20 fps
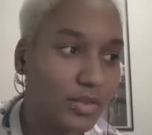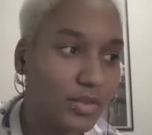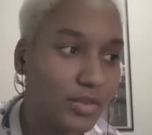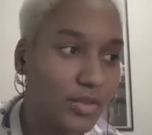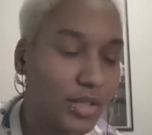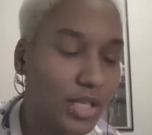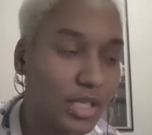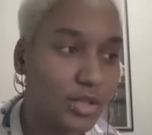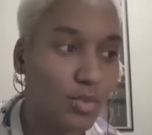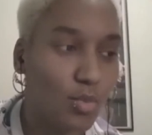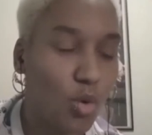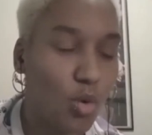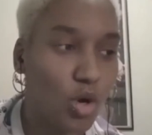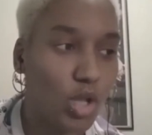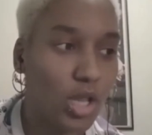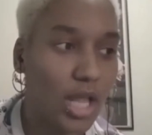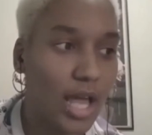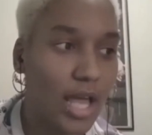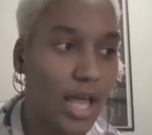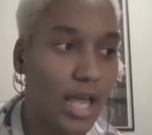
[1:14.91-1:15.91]
there's more,
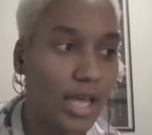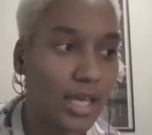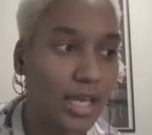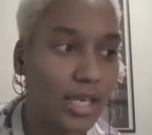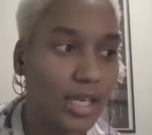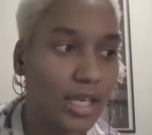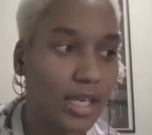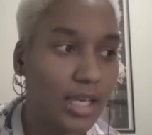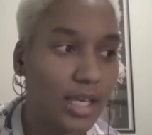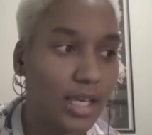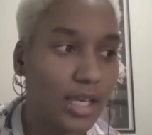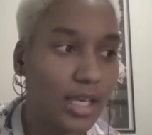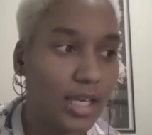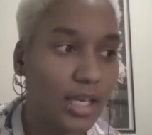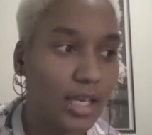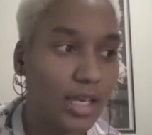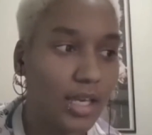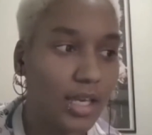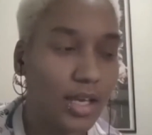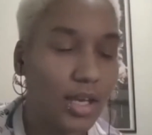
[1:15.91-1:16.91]
like,
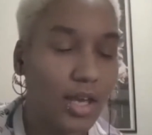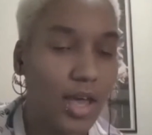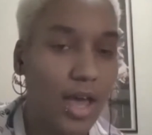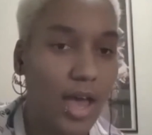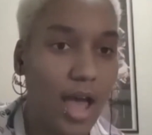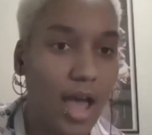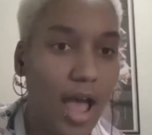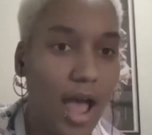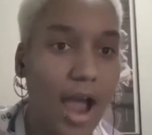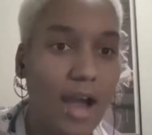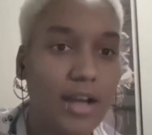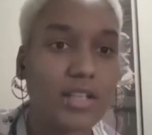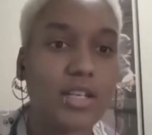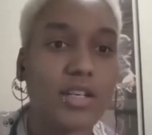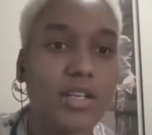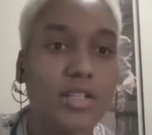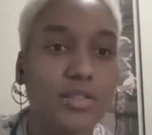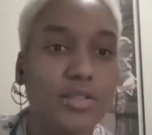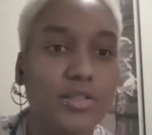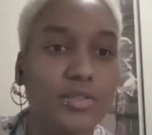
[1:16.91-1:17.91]

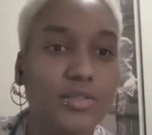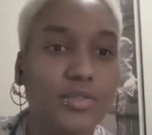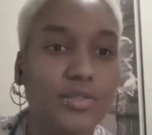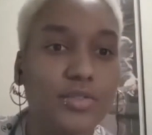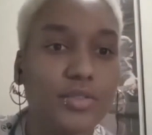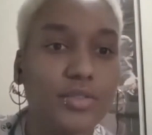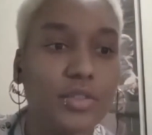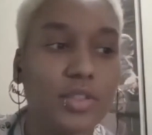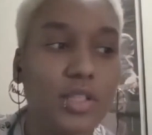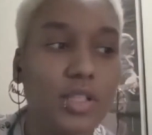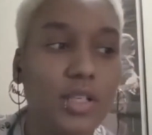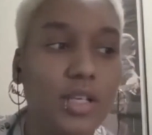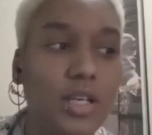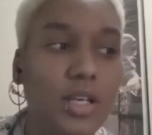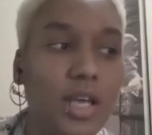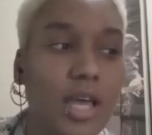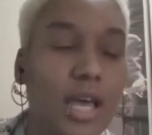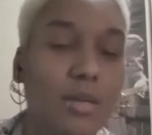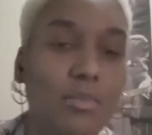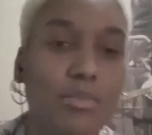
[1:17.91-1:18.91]
active
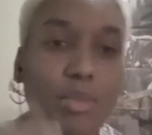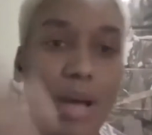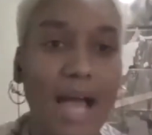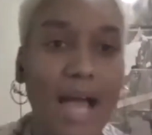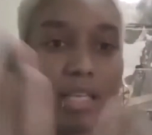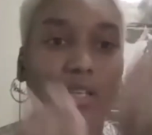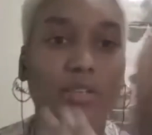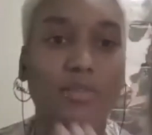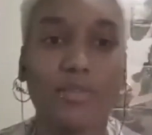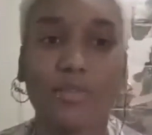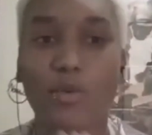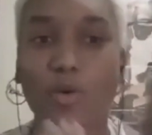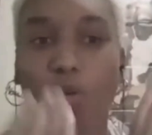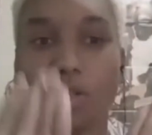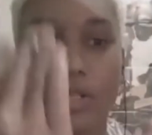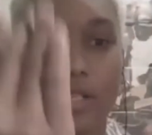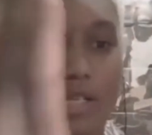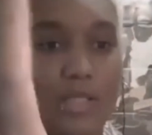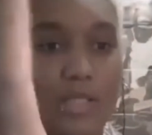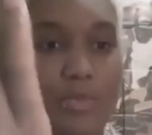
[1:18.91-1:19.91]
and back and
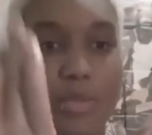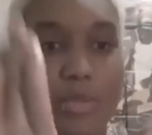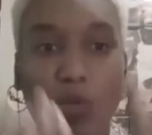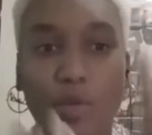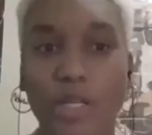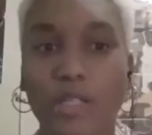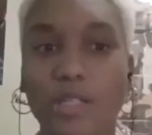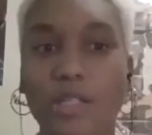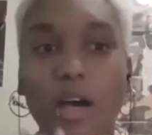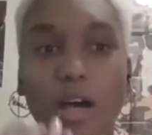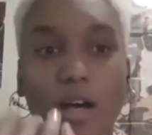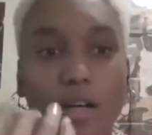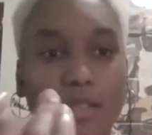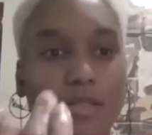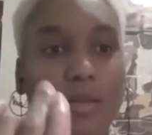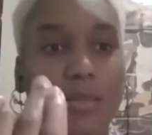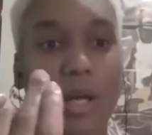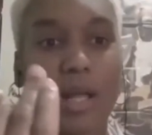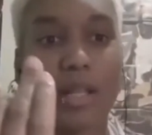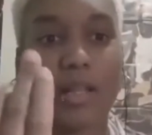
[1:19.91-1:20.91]
forthness between us
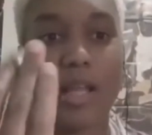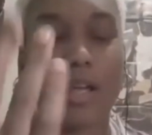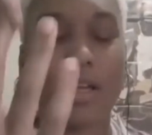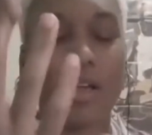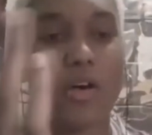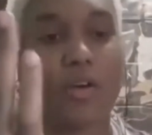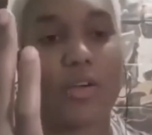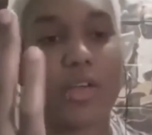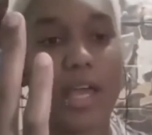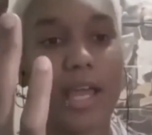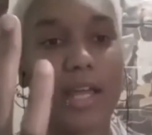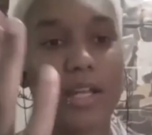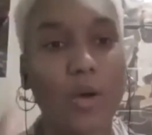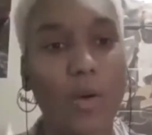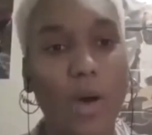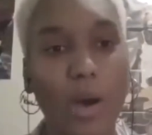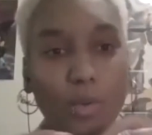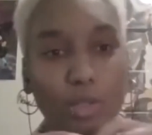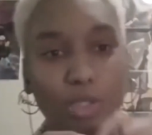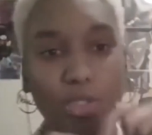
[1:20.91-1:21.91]
about, like, okay, no,
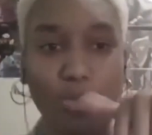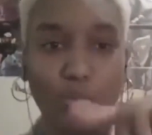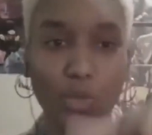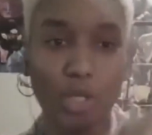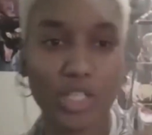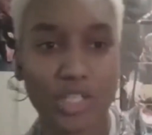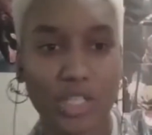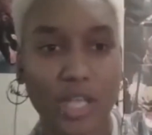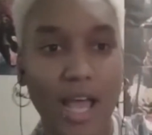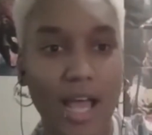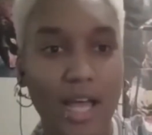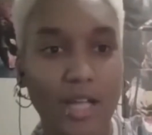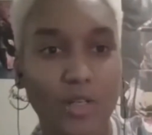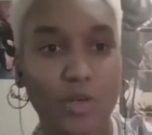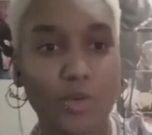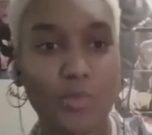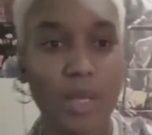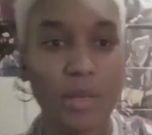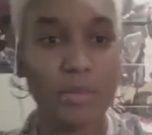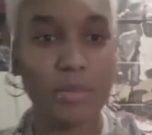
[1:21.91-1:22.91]
I want to Twitch that,
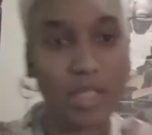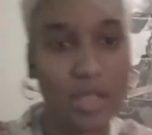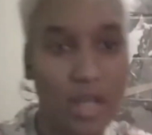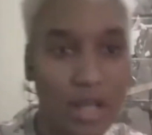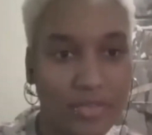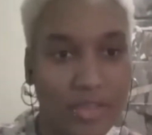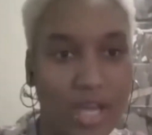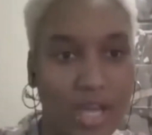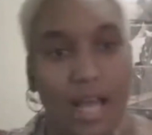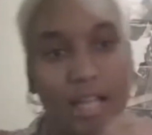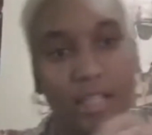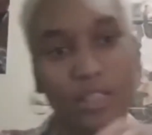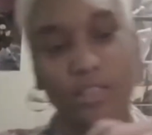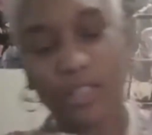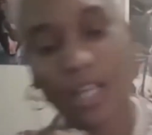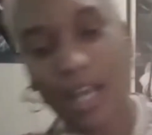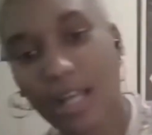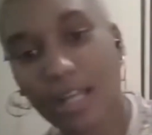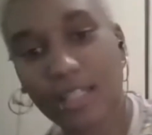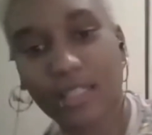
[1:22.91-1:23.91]
or maybe not that, or
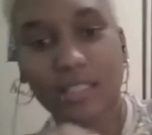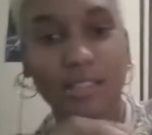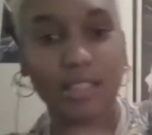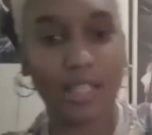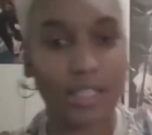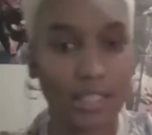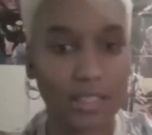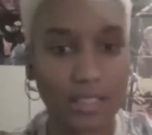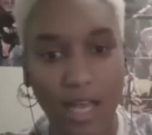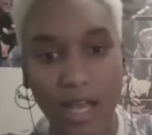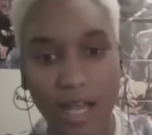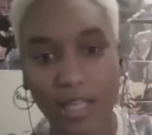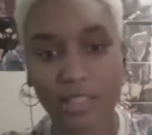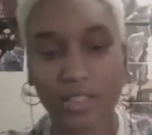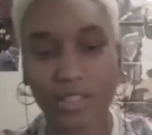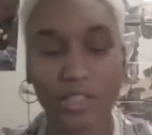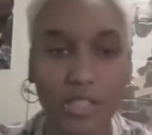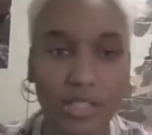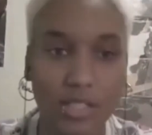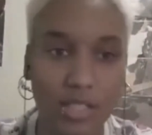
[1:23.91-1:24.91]
that, and that, and
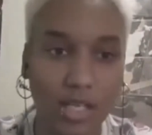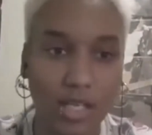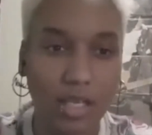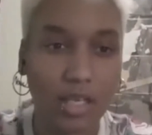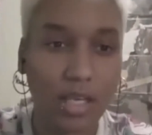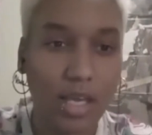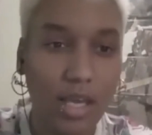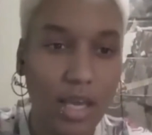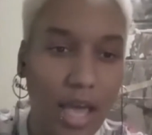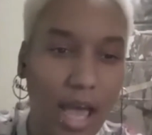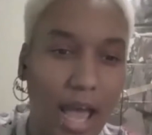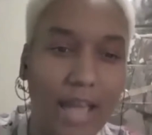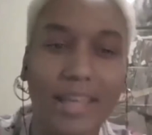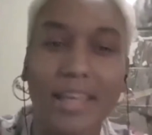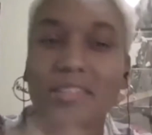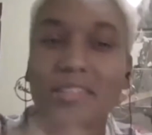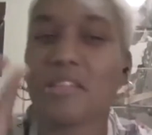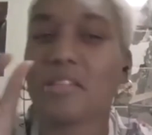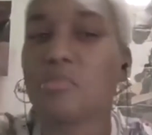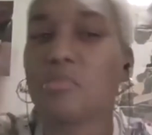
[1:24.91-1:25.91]
just, like, I
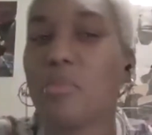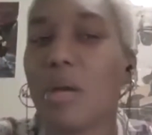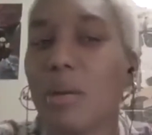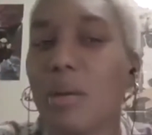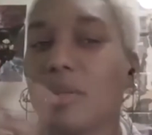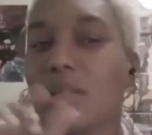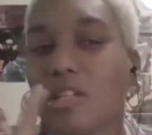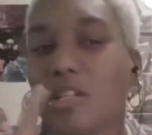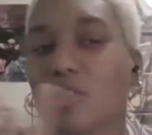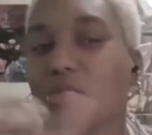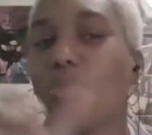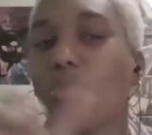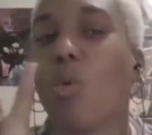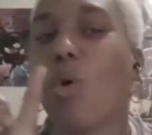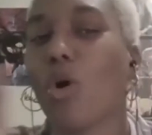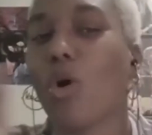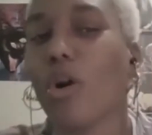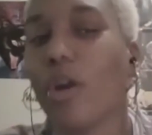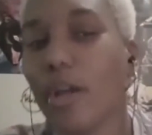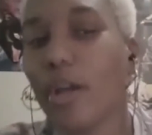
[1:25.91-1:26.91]
guess there's
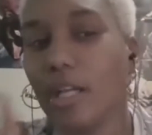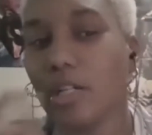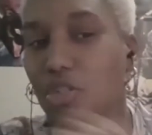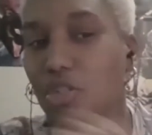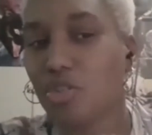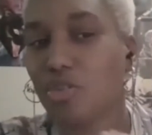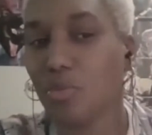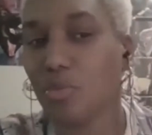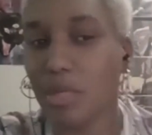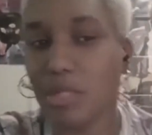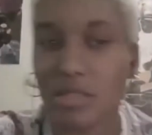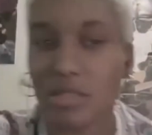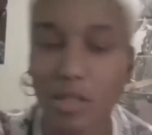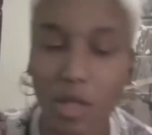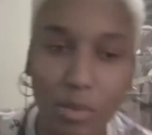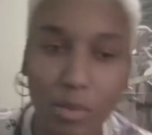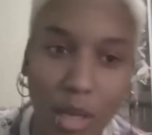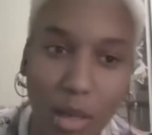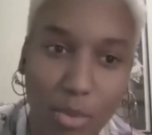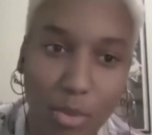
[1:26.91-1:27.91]
more instruments
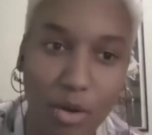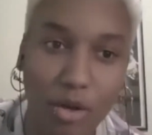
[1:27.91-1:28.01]
on that part.